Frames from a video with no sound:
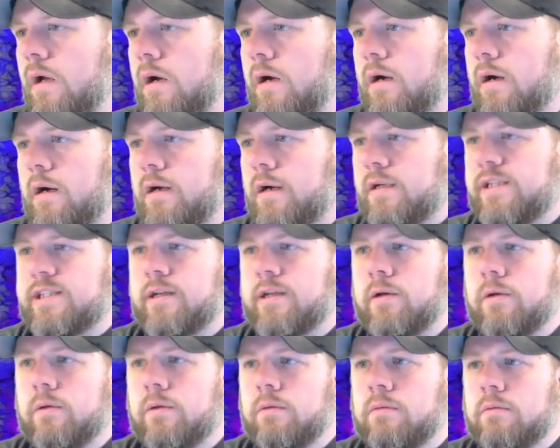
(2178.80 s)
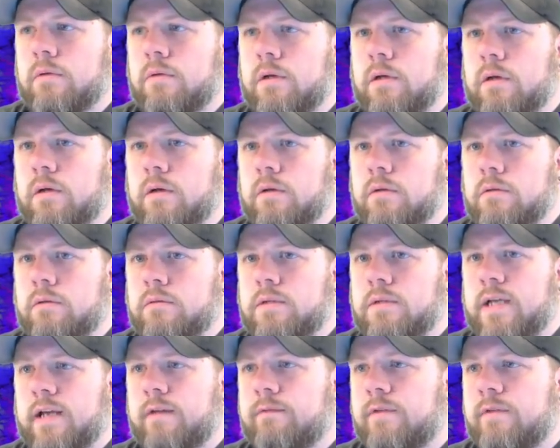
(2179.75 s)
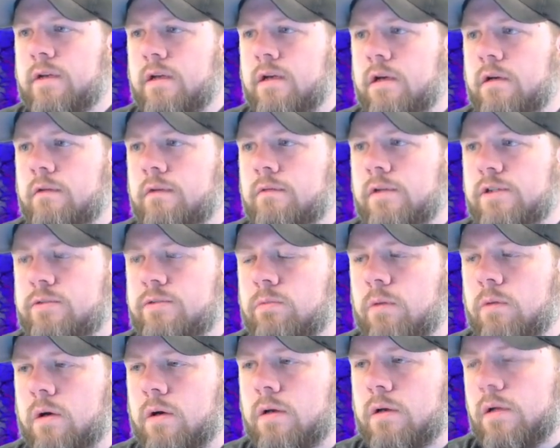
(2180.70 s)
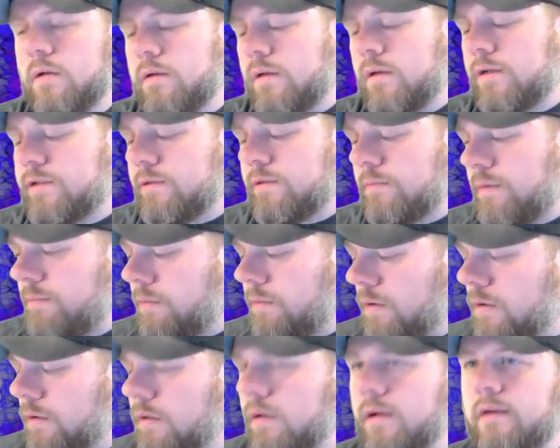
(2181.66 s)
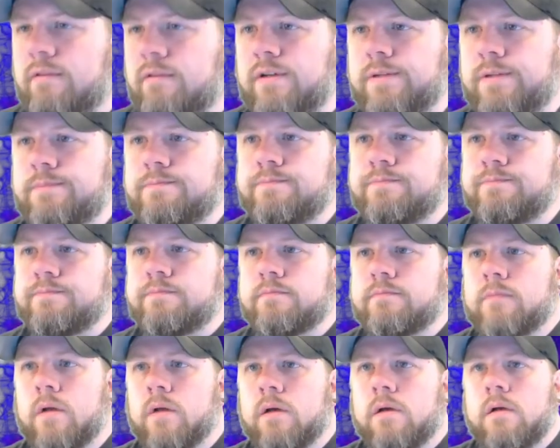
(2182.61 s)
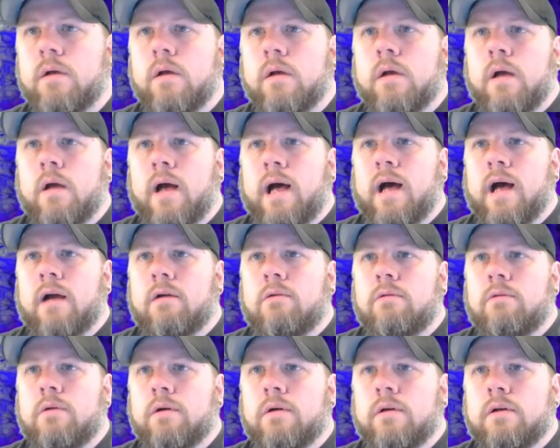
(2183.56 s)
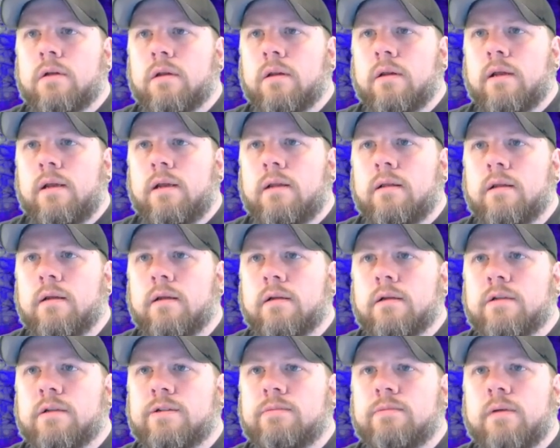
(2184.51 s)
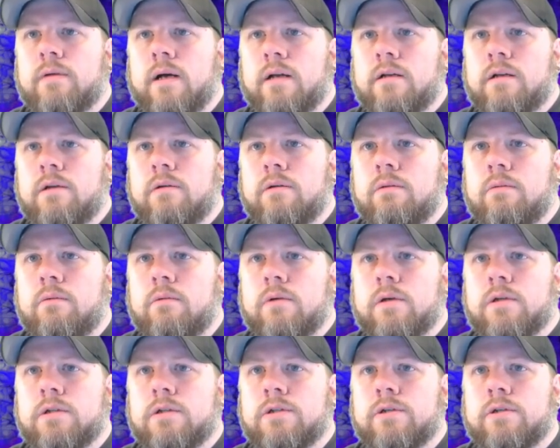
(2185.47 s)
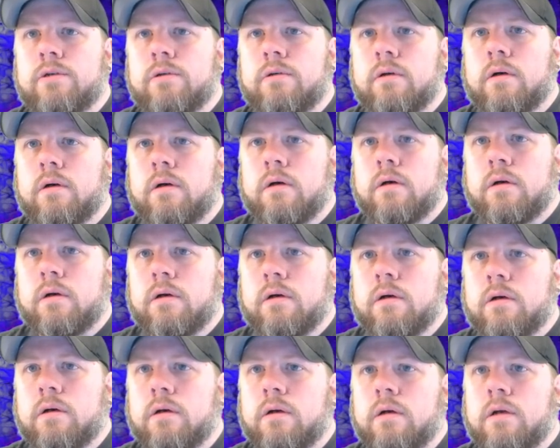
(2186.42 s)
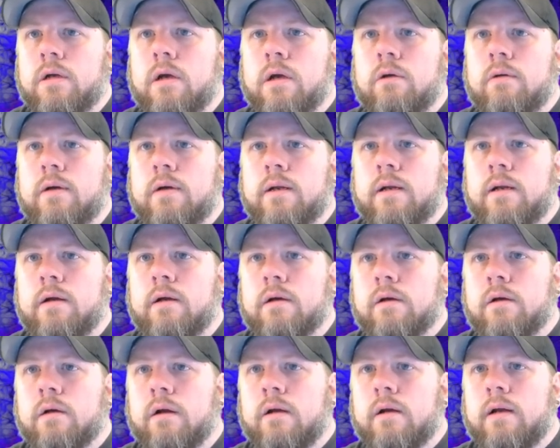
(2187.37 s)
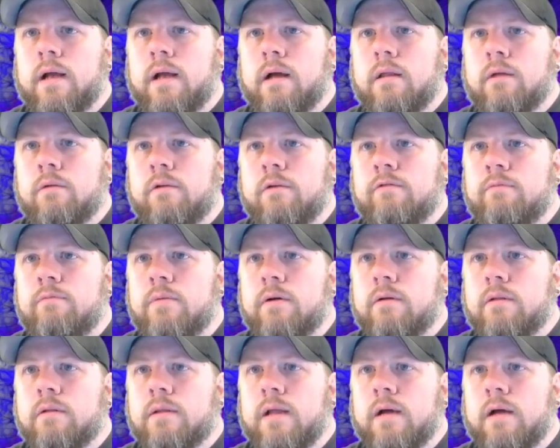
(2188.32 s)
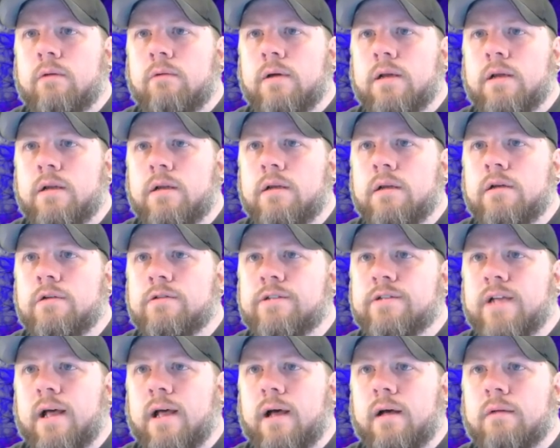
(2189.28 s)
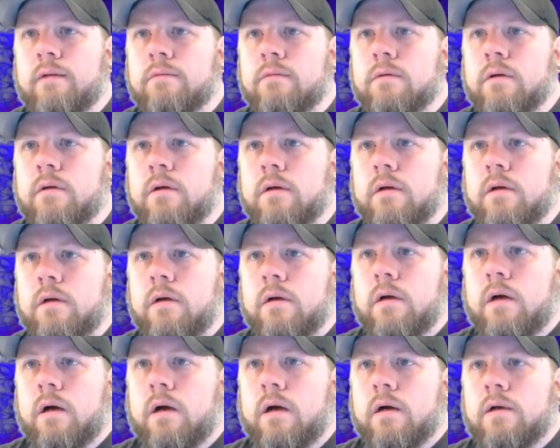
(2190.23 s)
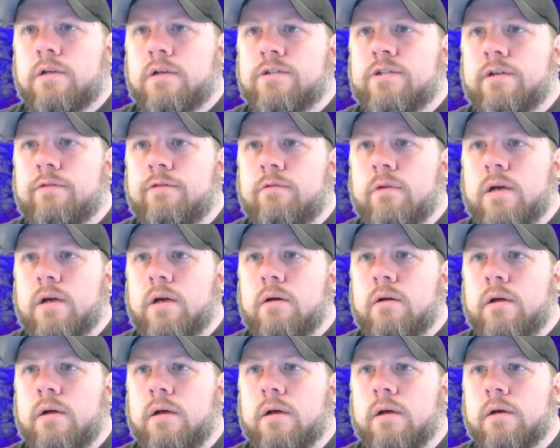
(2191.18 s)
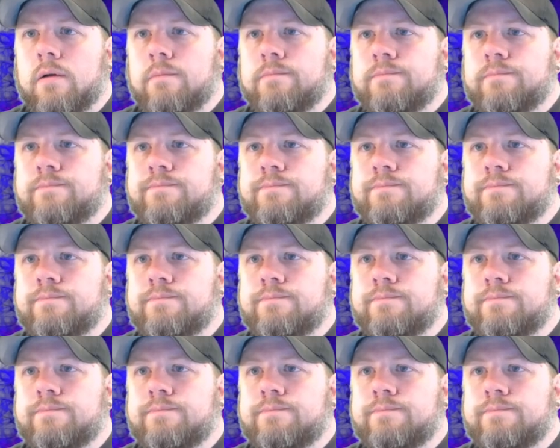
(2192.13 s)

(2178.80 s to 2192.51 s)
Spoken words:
Alright, so, take a video of this working. That's going to be part of it. I don't want to delete this, but I do want to go in here. Now that we've built that, we can use that. Alright, so if we go here,